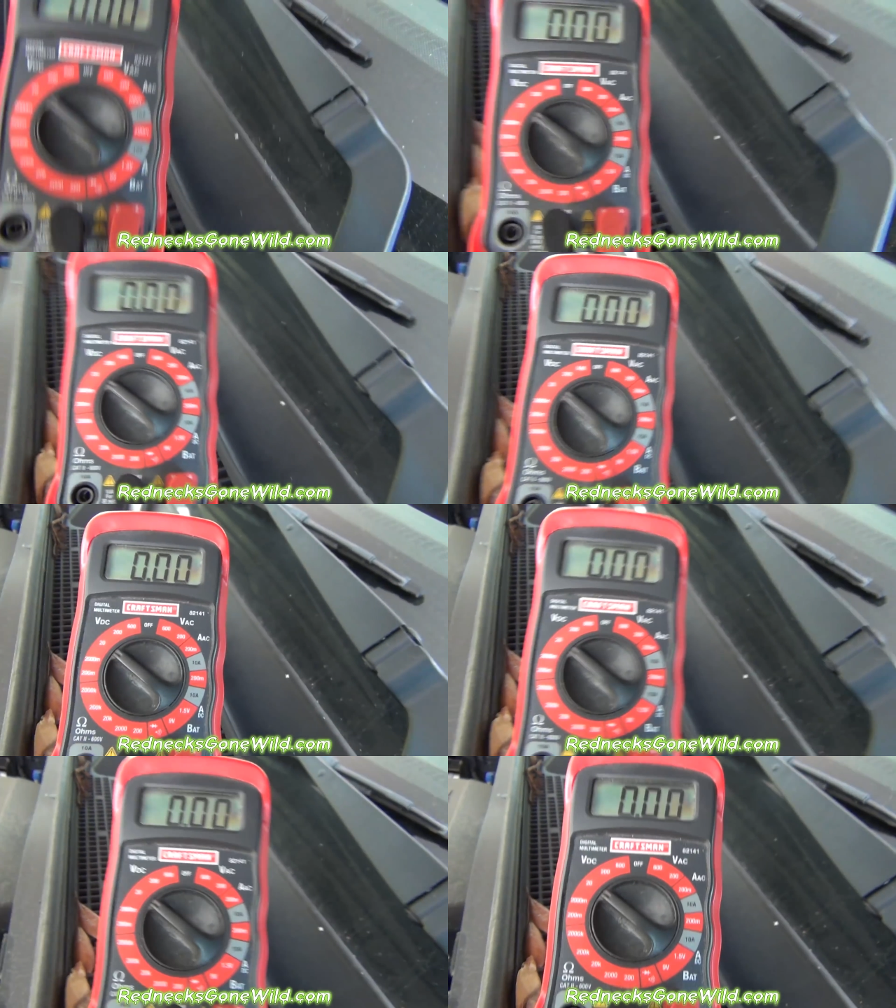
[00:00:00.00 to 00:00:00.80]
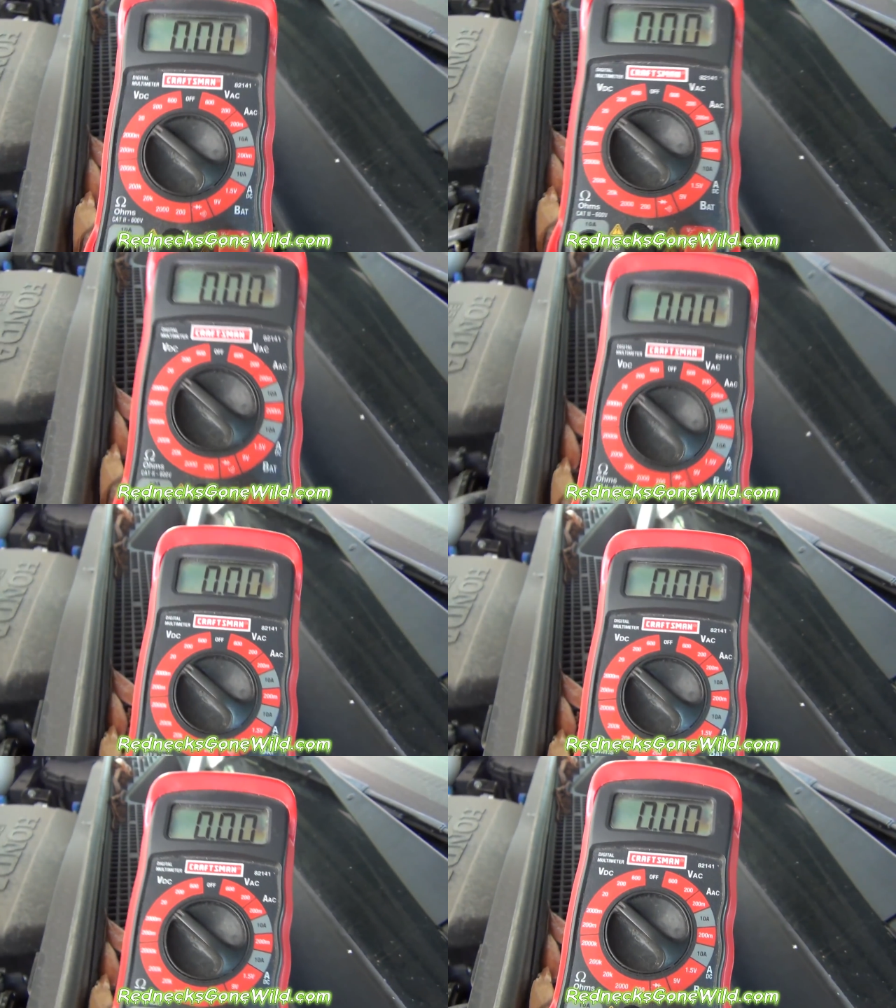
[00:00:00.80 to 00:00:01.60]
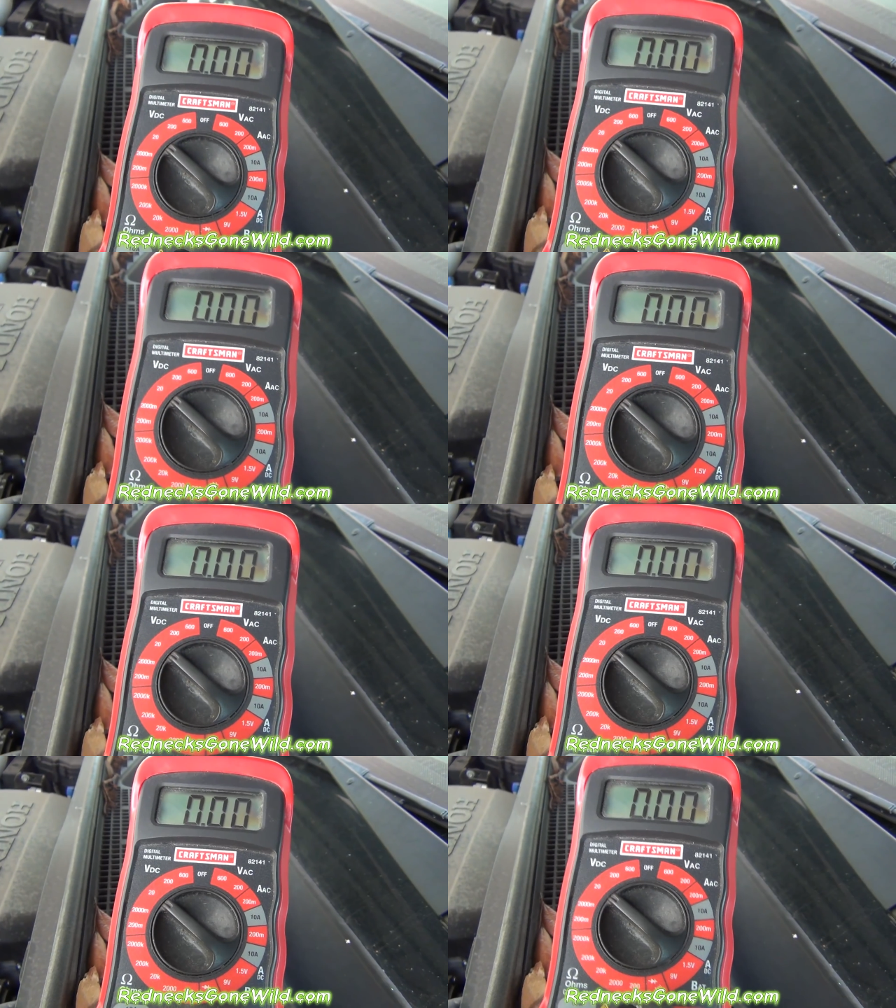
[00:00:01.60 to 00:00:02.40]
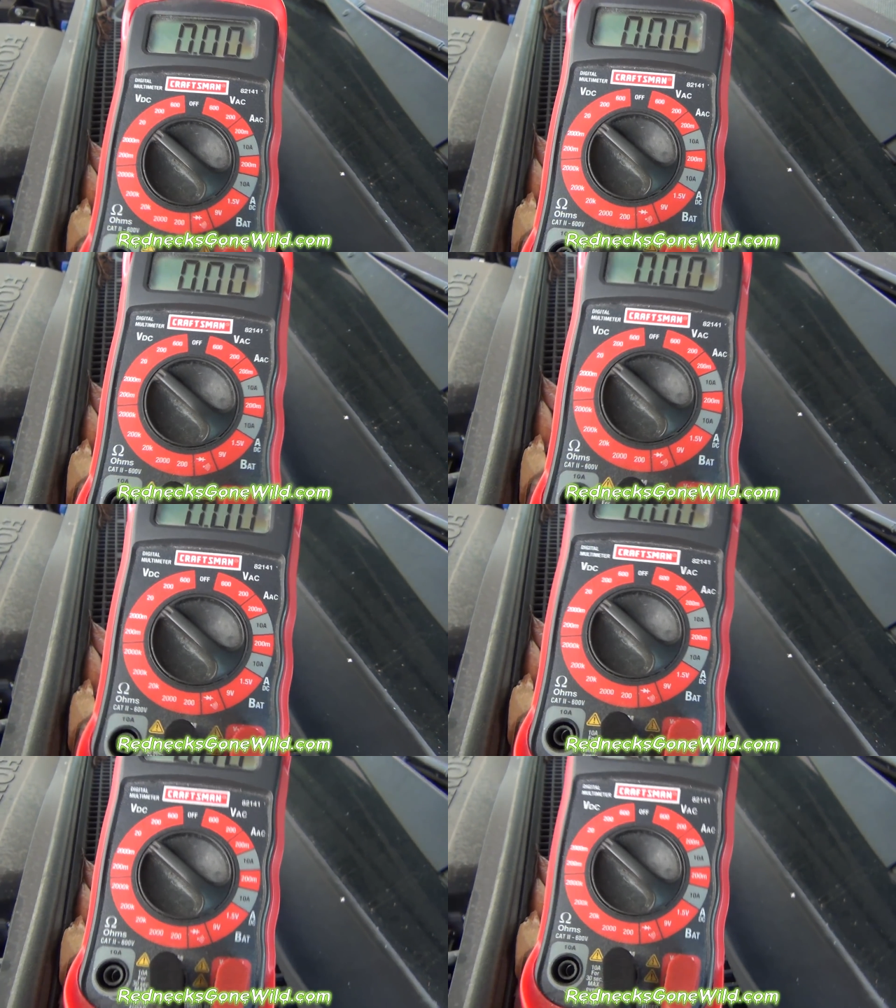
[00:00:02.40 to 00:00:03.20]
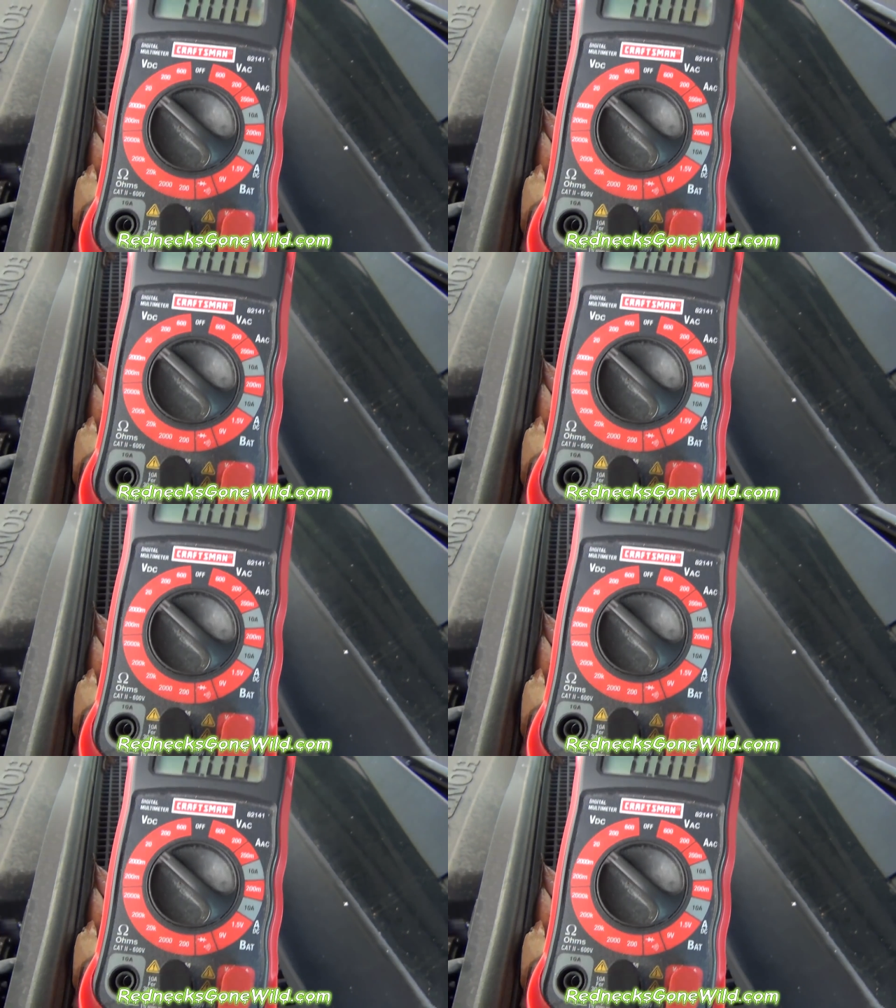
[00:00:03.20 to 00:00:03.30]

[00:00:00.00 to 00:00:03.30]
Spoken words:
(no speaker visible)